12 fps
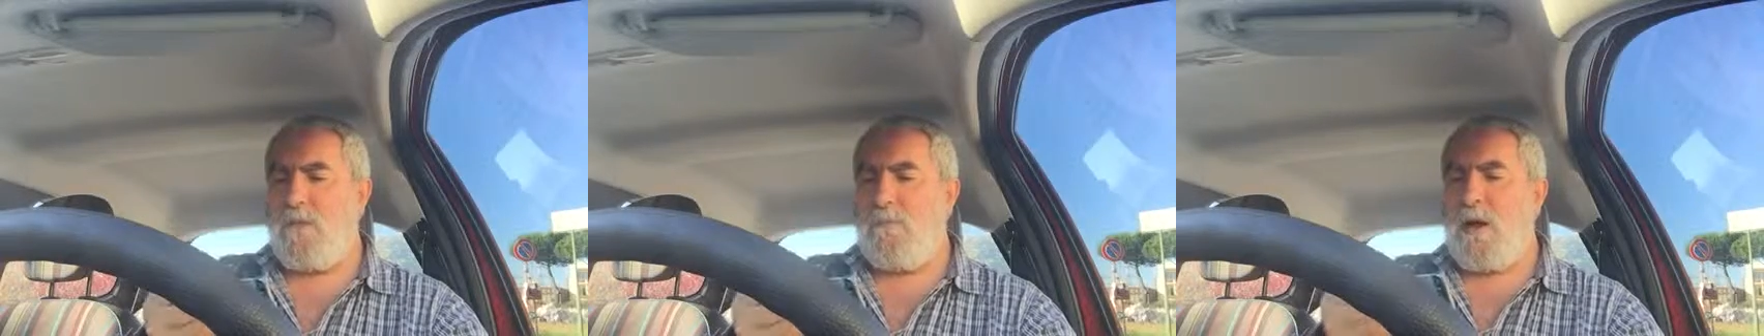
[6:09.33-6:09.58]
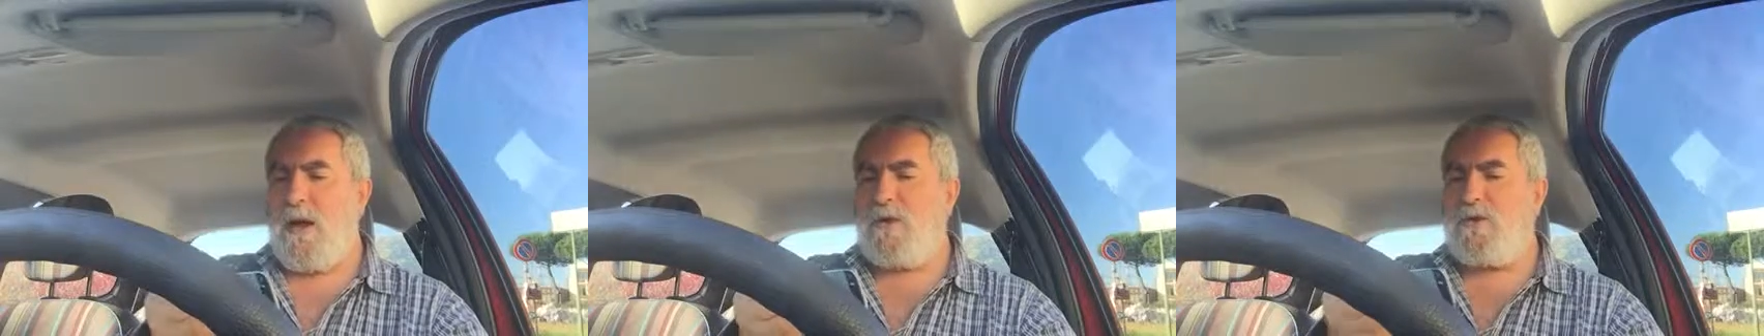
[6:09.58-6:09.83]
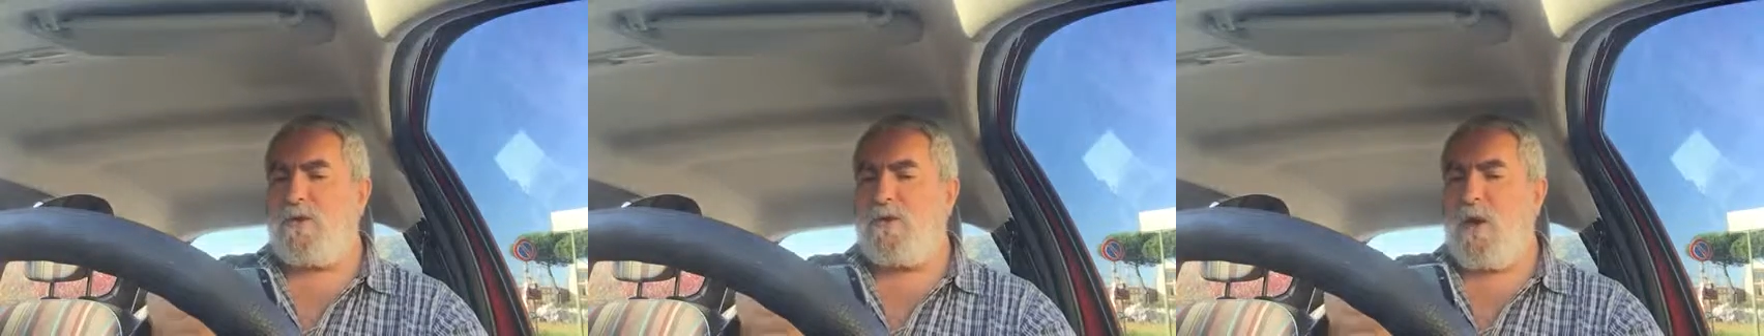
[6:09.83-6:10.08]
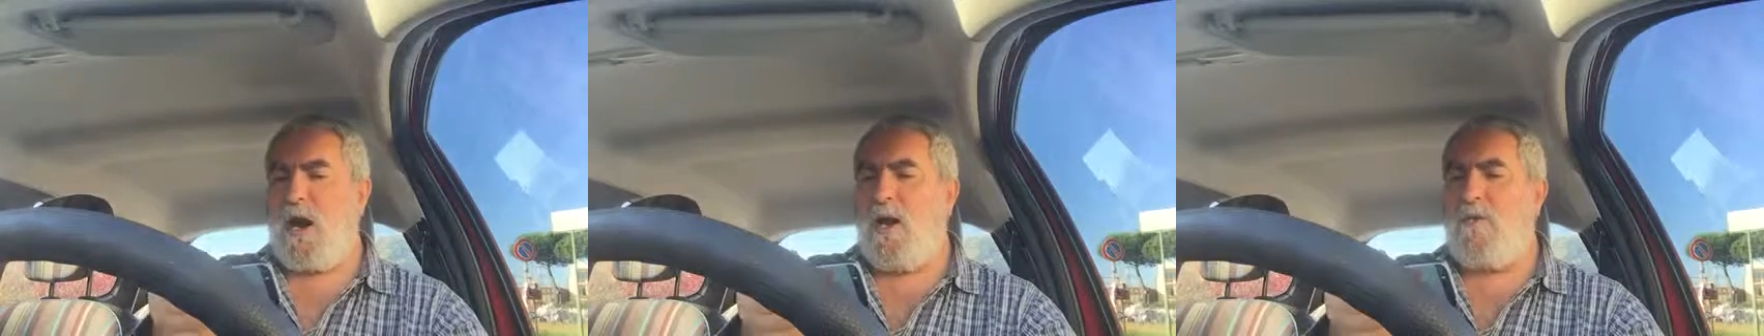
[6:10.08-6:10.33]
by the
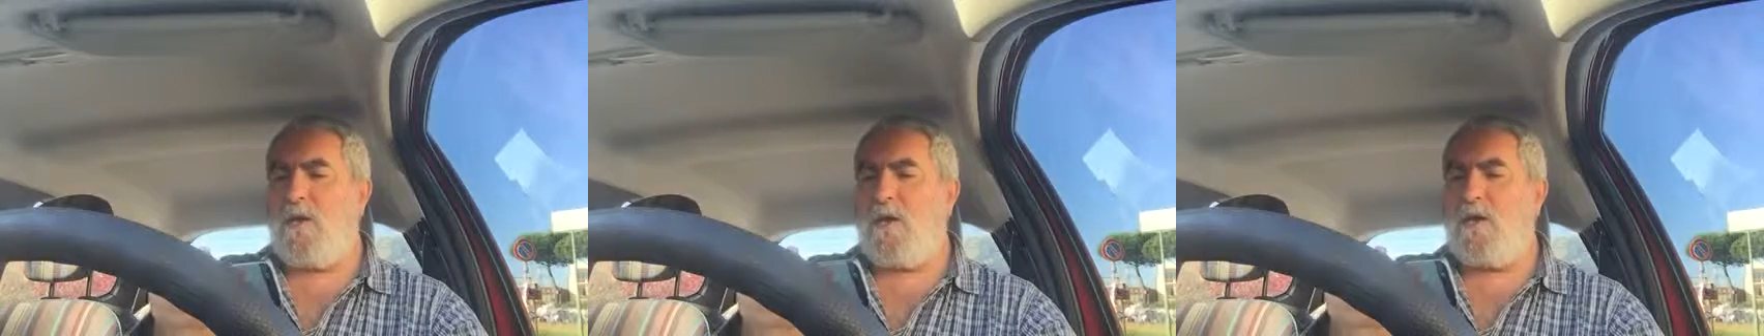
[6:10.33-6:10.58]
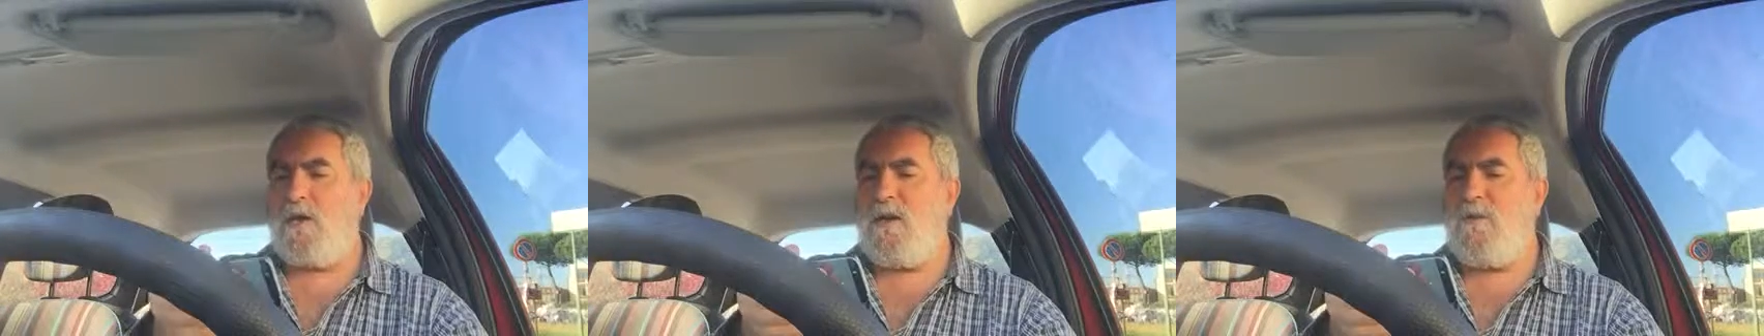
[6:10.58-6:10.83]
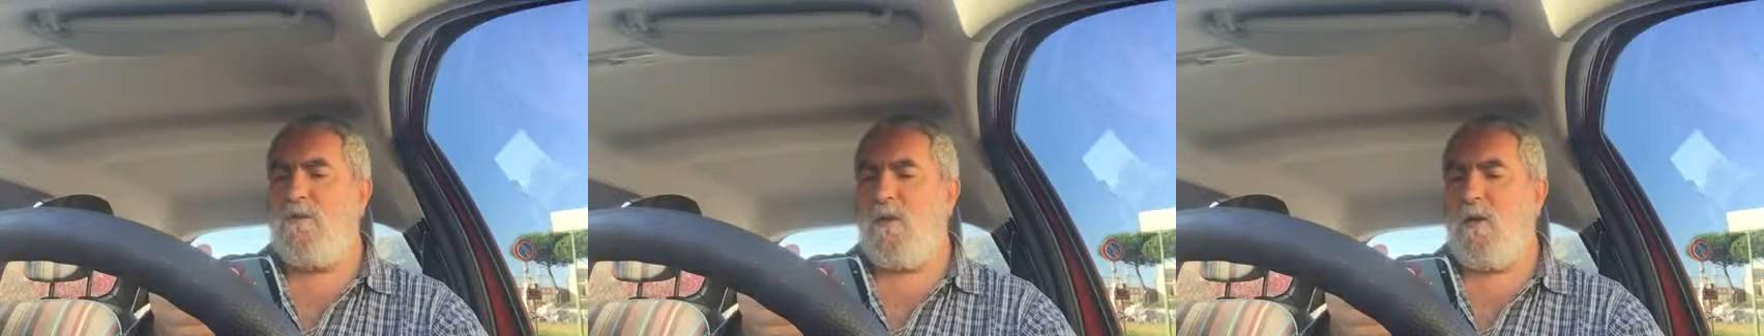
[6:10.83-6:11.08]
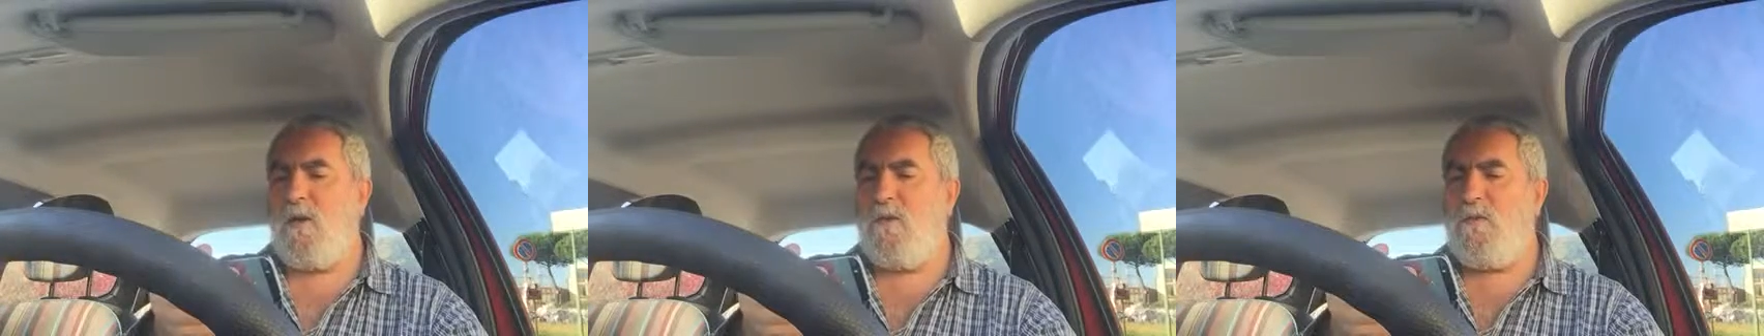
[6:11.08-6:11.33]
driver
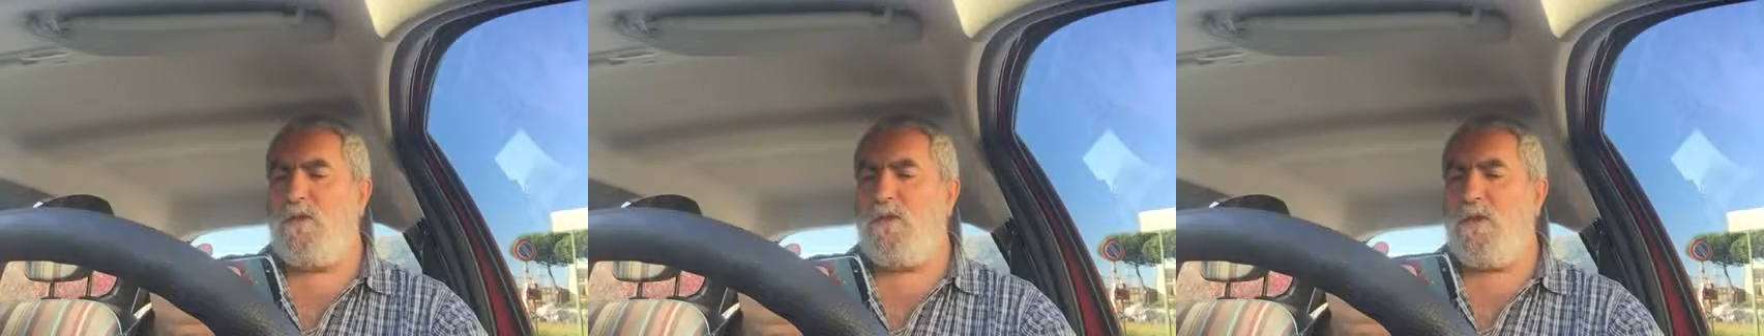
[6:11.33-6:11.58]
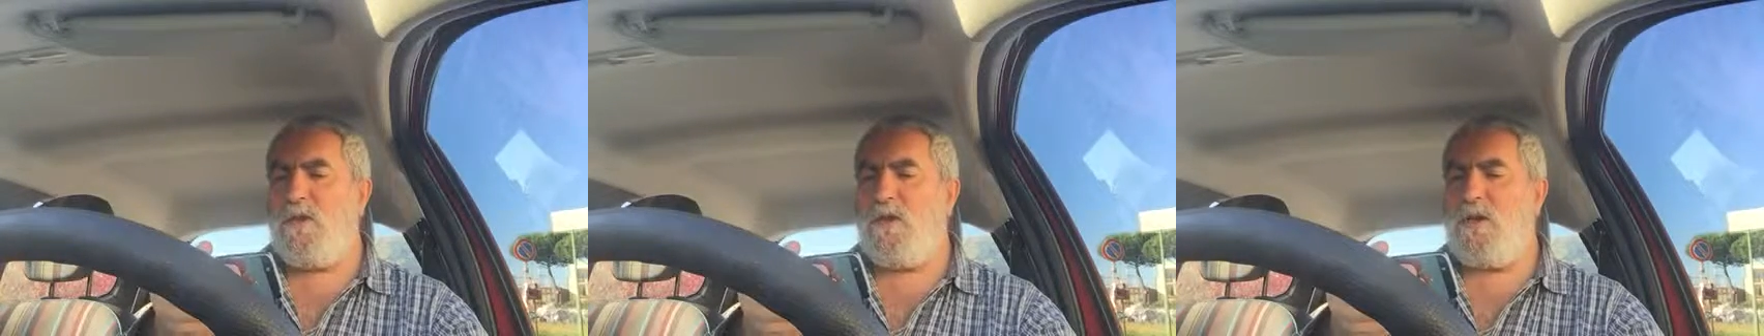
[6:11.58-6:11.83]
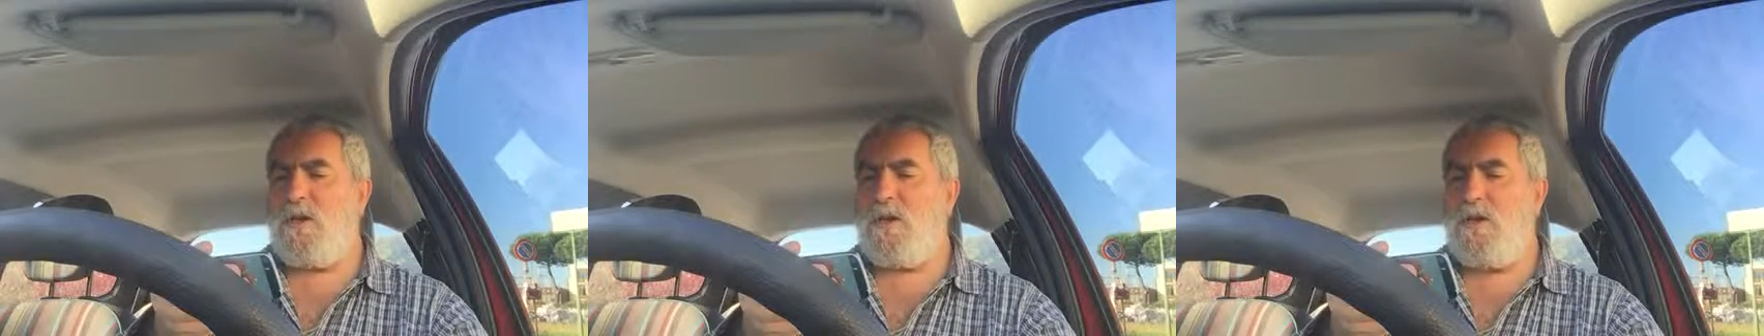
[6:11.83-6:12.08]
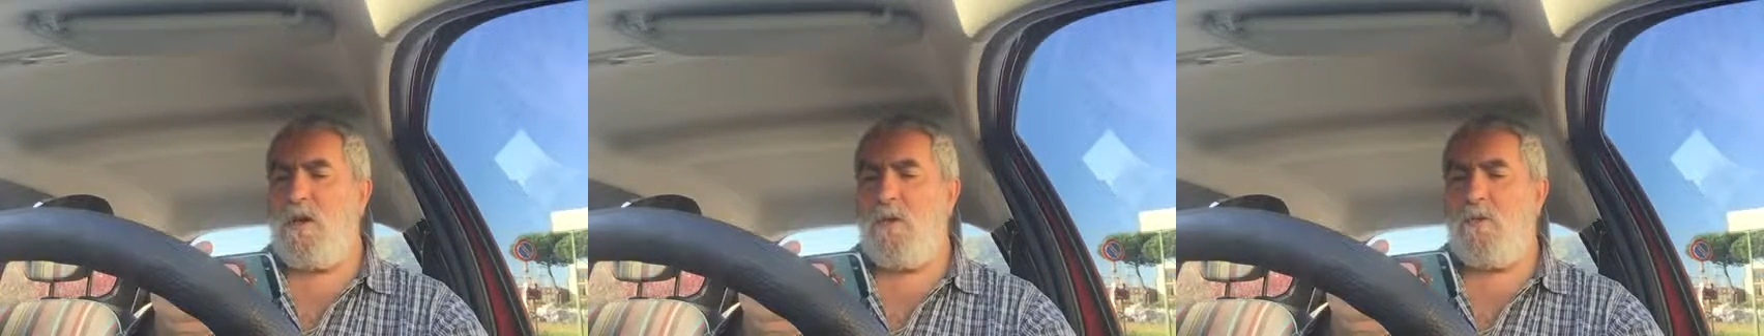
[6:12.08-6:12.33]
involved
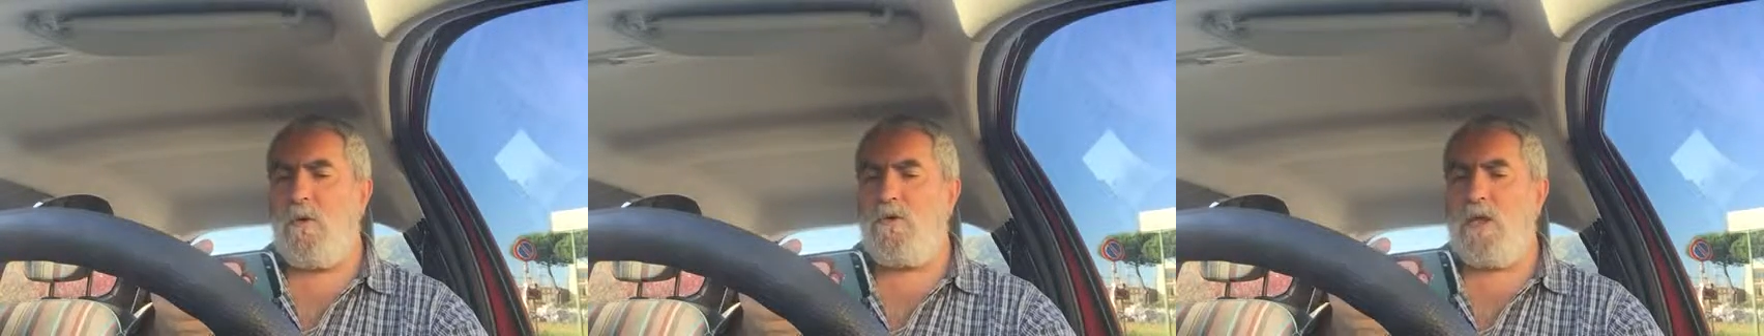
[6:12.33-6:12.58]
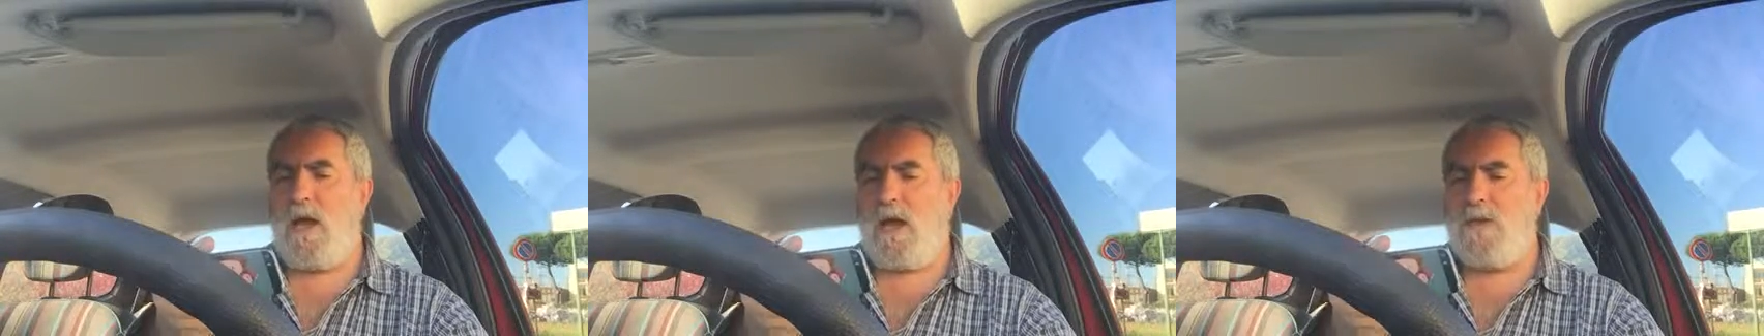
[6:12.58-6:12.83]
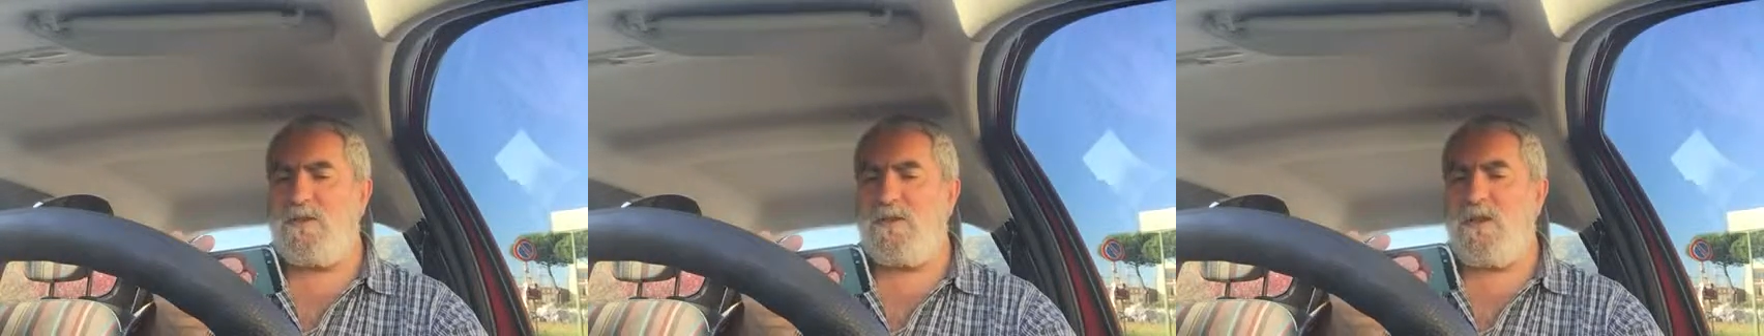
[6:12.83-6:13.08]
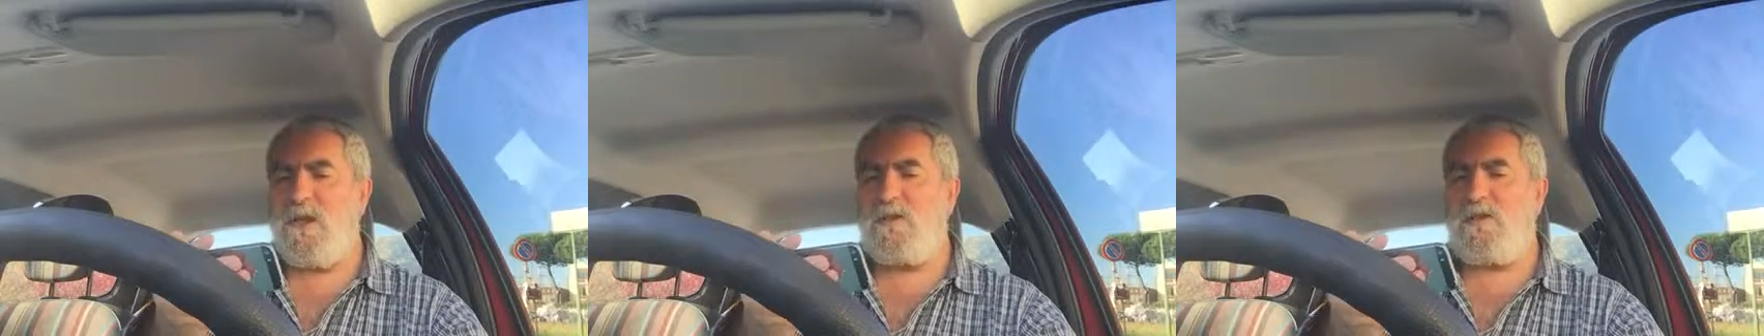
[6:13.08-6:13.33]
in a road
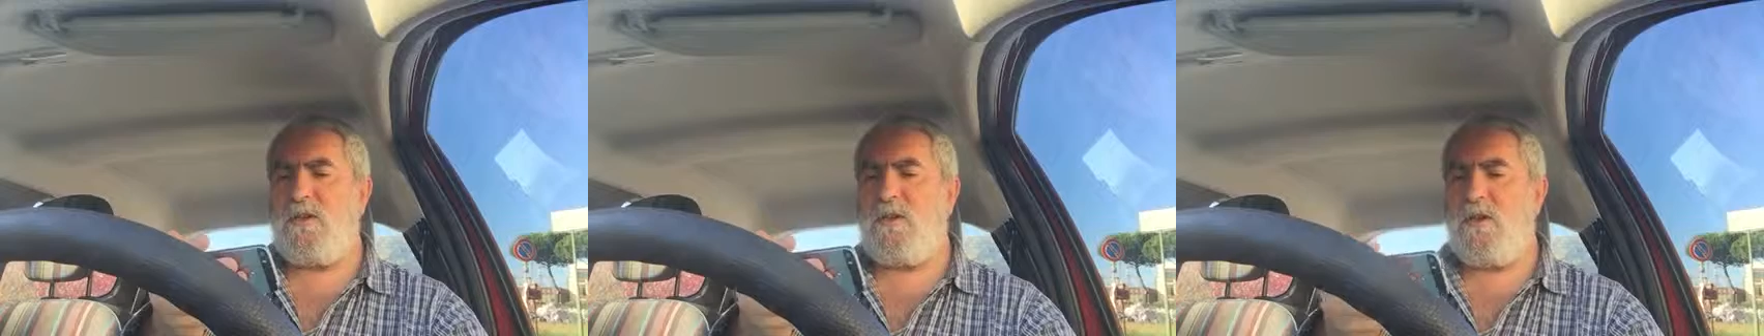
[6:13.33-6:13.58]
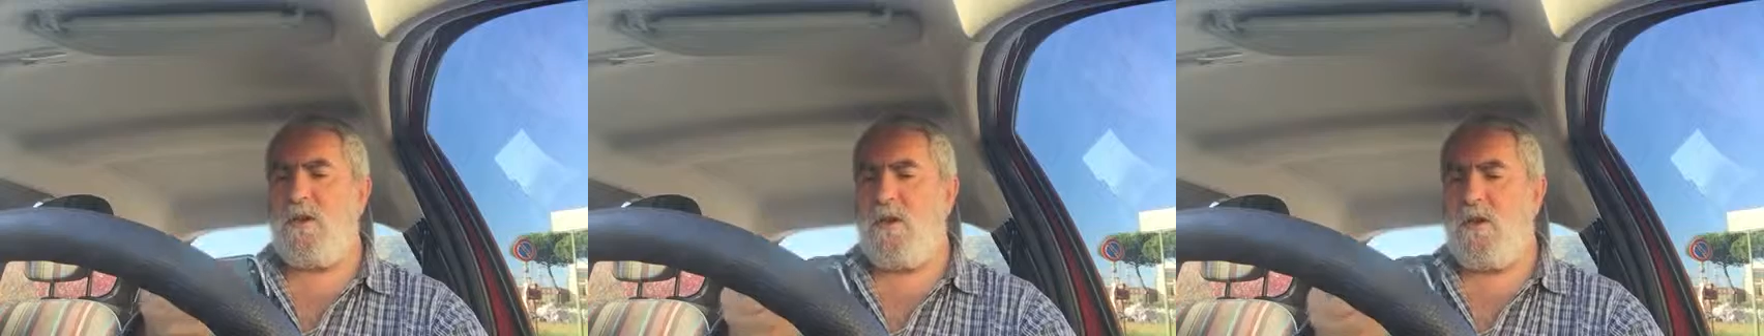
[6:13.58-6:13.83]
accident.